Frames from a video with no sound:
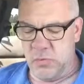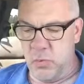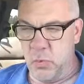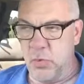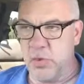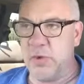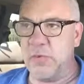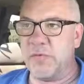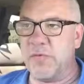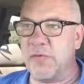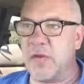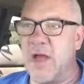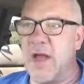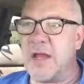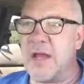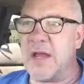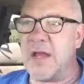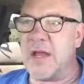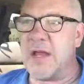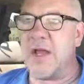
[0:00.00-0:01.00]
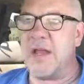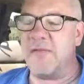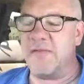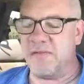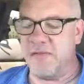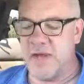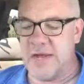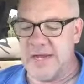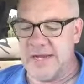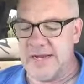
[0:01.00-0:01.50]
When you fly away,
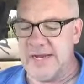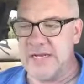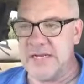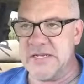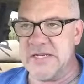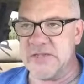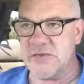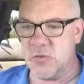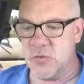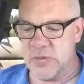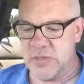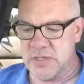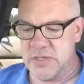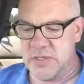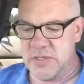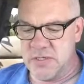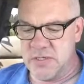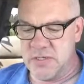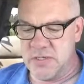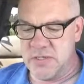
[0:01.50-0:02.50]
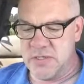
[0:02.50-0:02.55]
fly into the wind.